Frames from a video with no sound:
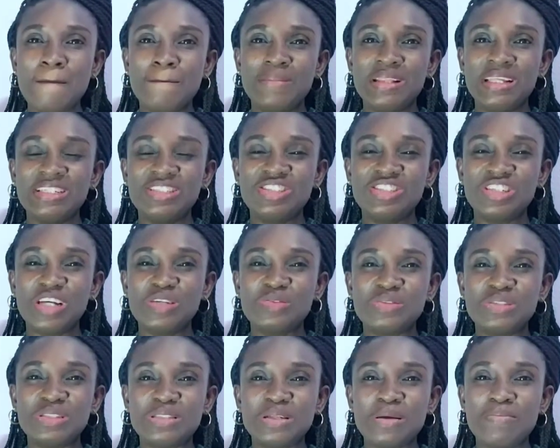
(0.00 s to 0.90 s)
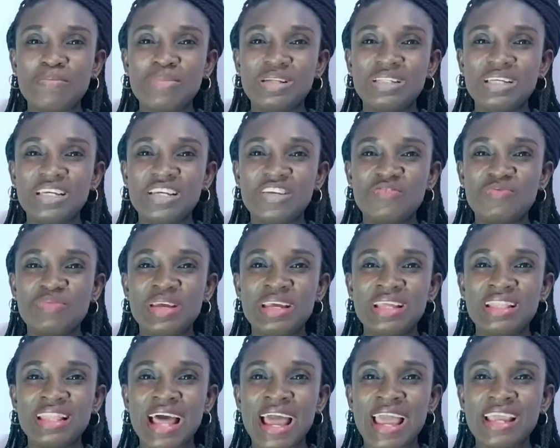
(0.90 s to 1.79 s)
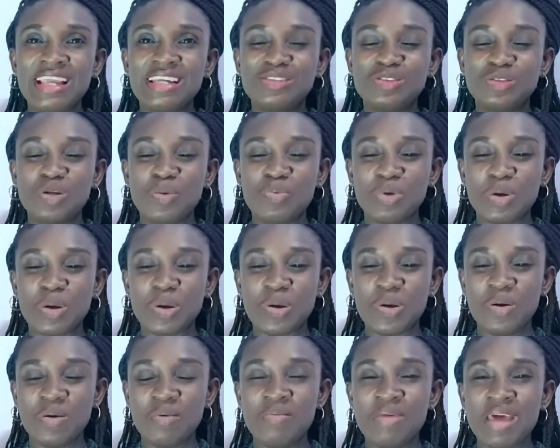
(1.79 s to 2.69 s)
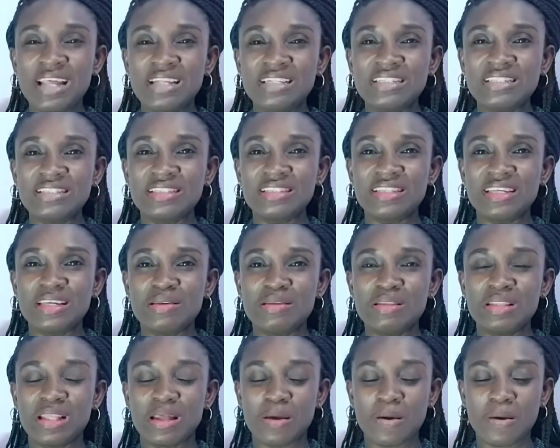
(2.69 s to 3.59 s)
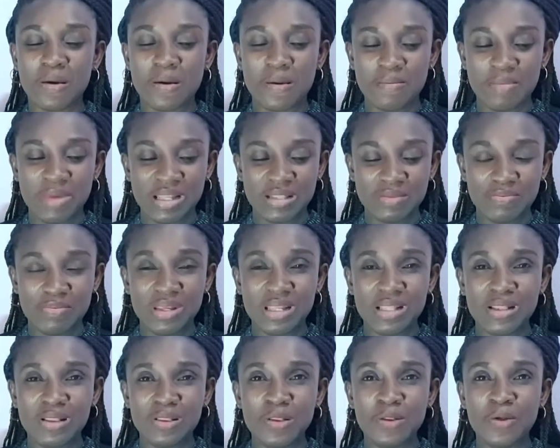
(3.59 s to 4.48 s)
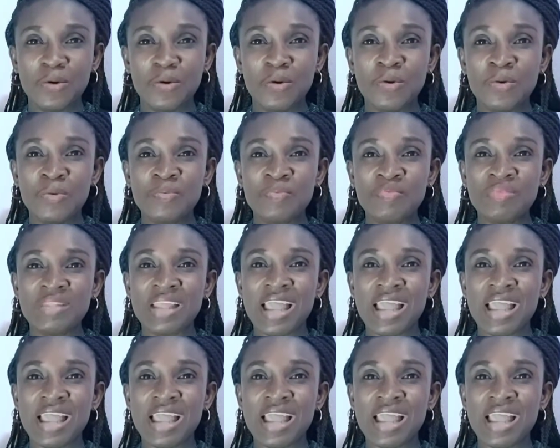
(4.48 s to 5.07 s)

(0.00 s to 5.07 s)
please share to somebody, give me a like, drop your comments in the comment below.